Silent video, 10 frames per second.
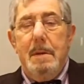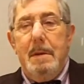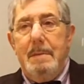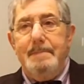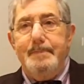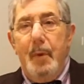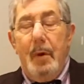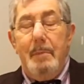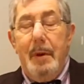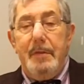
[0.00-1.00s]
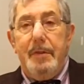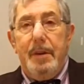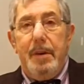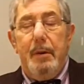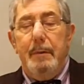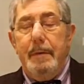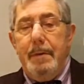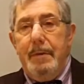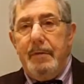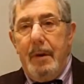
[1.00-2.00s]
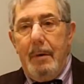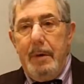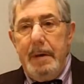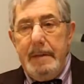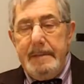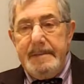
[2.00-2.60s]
I'm based in Guildford in Surrey.